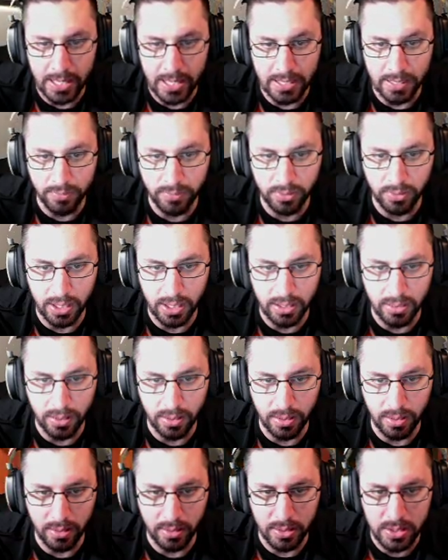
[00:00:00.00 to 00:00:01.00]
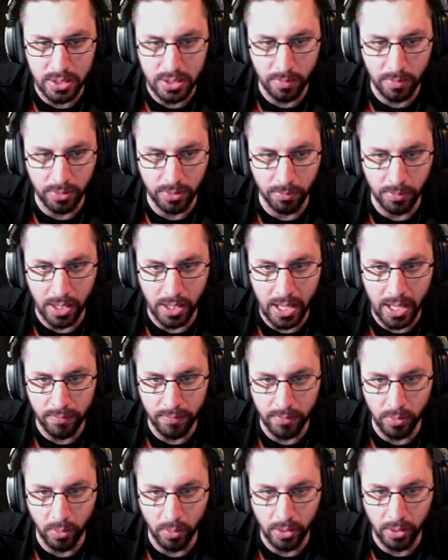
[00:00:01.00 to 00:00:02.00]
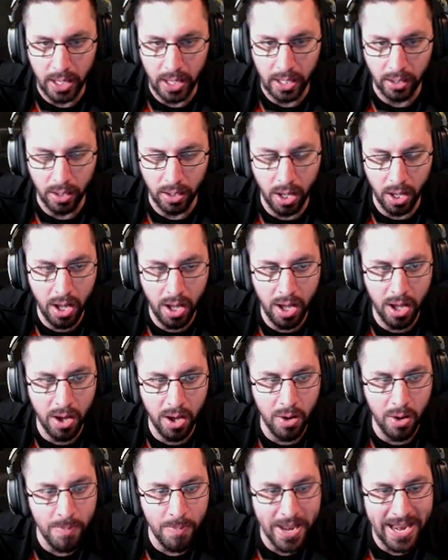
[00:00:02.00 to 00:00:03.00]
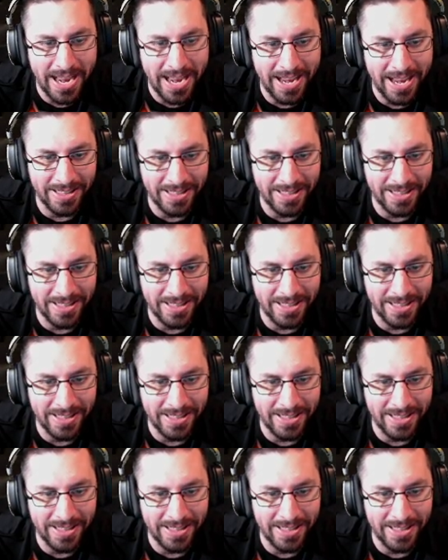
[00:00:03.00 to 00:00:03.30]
it gives like the ship some life and organic. Oh man,